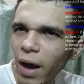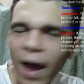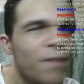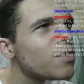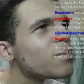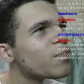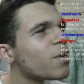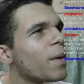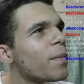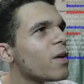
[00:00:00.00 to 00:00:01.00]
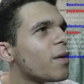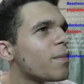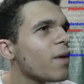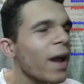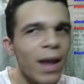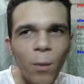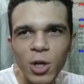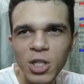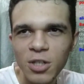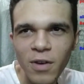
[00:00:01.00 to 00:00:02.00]
I had to remember him. I can't
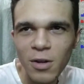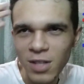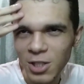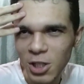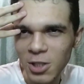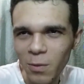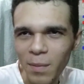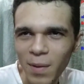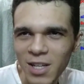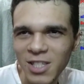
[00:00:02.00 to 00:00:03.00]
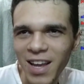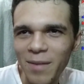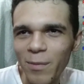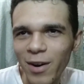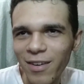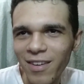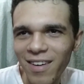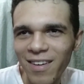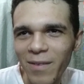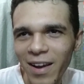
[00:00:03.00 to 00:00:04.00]
watch his videos. I just don't remember his name, bro.
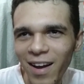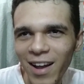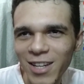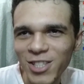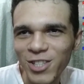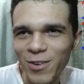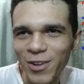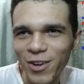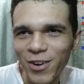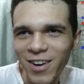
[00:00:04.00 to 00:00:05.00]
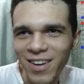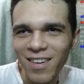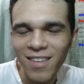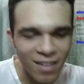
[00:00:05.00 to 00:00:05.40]
Oh my god, that's so annoying.